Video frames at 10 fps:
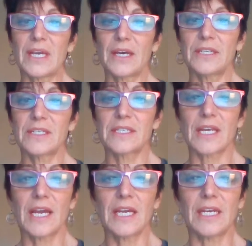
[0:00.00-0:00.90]
being out in
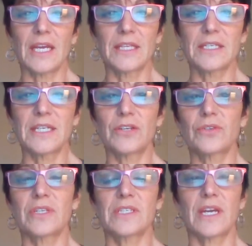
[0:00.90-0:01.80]
society and the
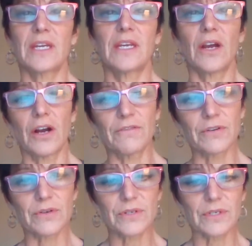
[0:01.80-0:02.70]
danger society
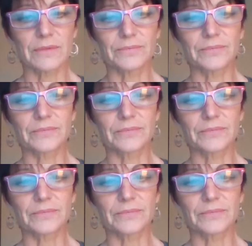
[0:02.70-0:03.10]
offers.